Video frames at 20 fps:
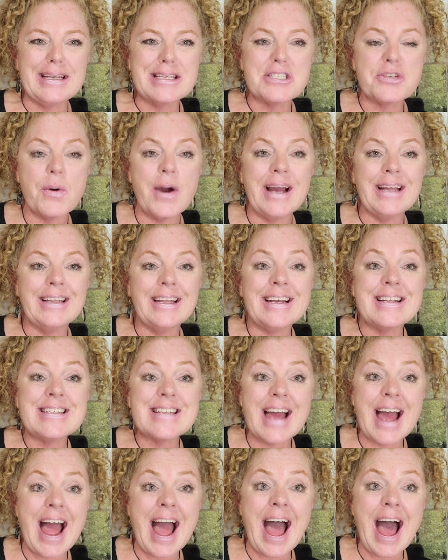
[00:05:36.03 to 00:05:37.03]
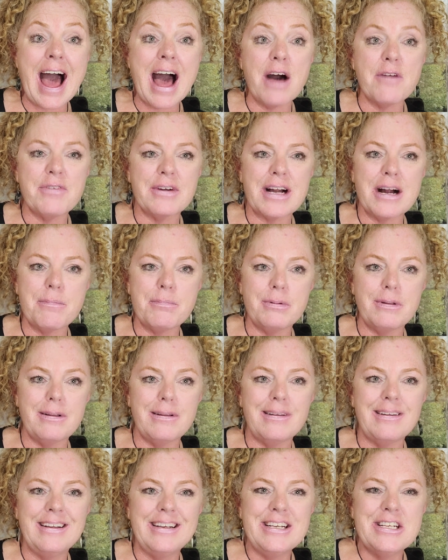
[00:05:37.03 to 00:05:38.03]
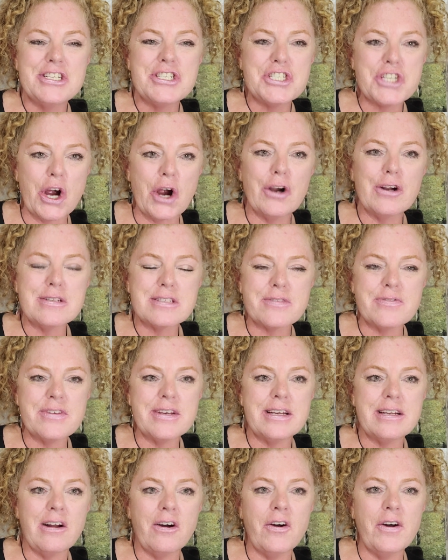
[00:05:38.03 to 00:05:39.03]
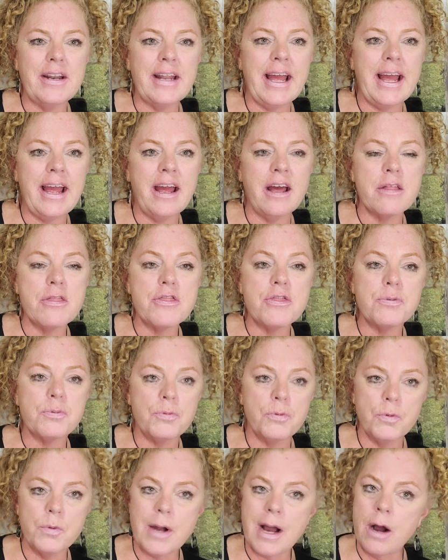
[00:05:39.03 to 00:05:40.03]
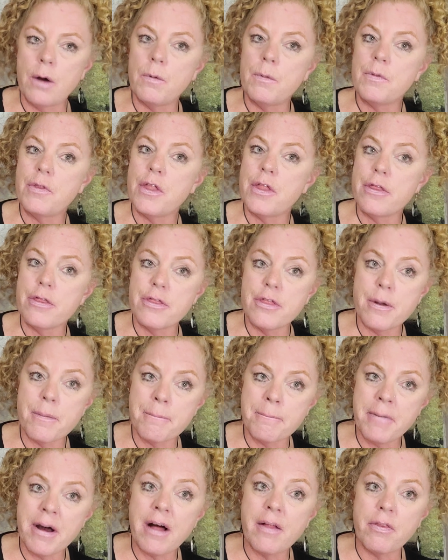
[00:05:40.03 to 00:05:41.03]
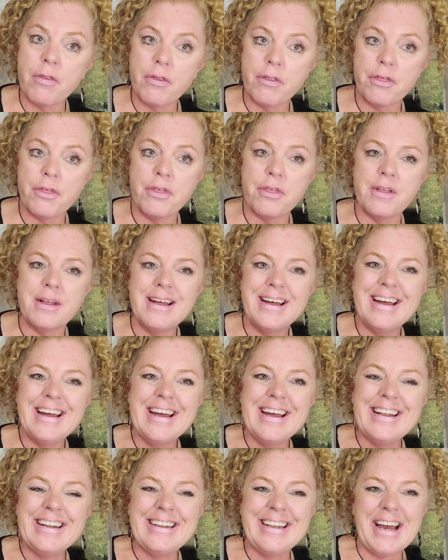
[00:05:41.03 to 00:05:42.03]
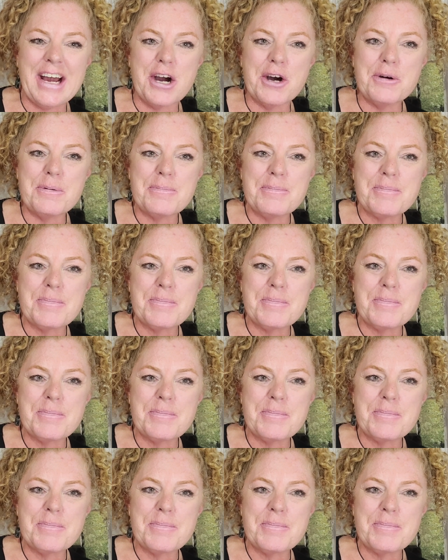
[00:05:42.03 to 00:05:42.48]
So I like to have a couple jars of it on hand throughout the month. Now,